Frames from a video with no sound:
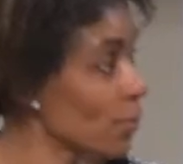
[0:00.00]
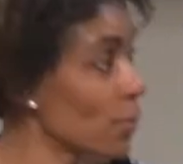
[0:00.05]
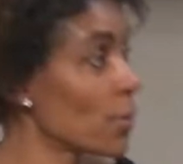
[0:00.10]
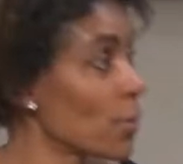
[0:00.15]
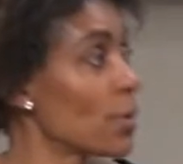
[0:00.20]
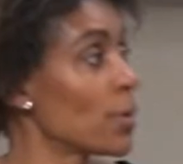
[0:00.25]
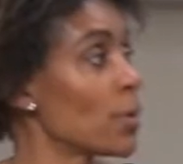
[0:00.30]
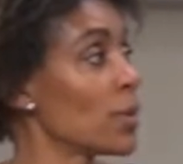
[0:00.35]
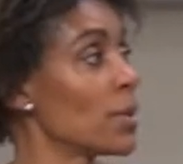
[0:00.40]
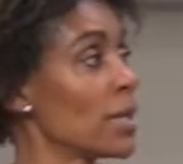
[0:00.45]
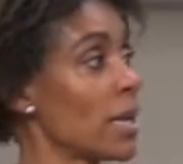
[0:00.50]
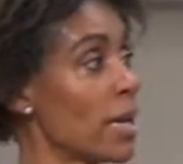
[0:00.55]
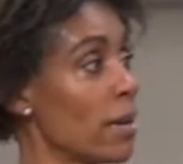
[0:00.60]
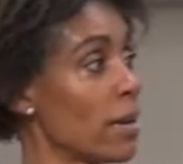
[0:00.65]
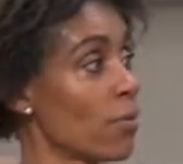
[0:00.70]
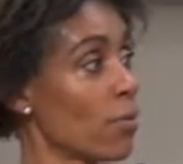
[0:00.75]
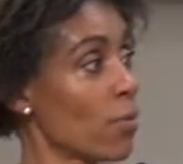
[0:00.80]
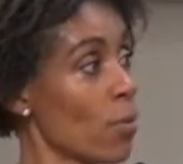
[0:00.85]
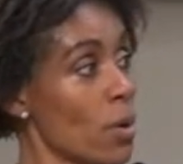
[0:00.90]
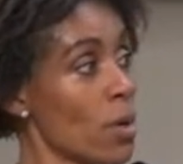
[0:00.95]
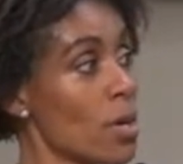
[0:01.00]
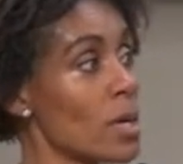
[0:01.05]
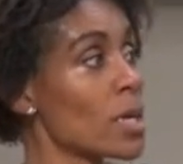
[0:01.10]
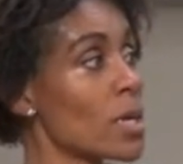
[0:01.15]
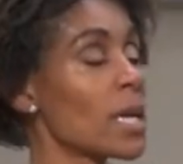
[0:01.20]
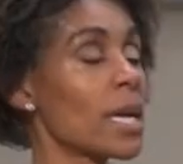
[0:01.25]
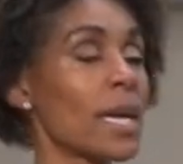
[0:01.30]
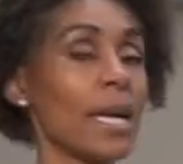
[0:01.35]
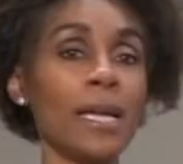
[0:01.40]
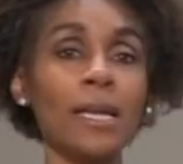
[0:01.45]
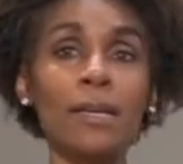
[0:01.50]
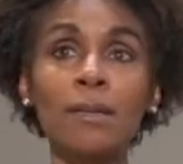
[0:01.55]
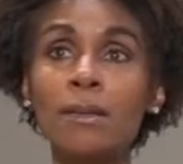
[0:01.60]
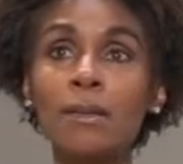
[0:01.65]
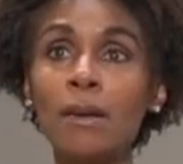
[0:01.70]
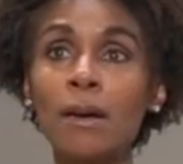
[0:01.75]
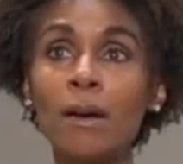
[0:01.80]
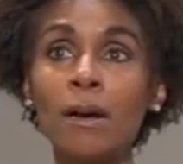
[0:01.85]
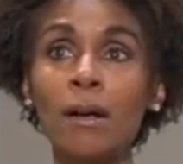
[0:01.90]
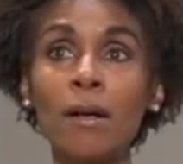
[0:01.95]
for the day of work, and
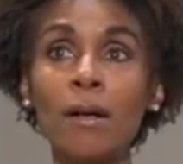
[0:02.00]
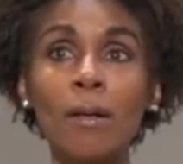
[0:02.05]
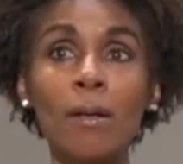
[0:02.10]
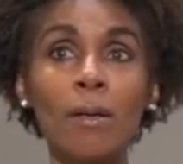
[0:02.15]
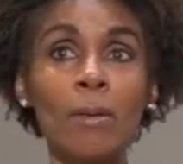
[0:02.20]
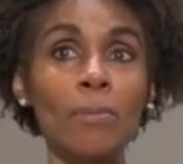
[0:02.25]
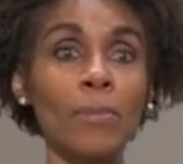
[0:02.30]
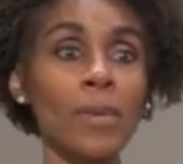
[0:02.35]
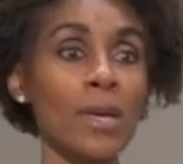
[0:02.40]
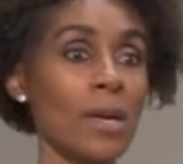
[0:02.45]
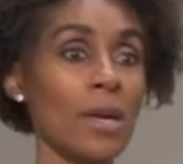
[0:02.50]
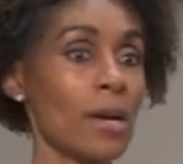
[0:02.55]
um,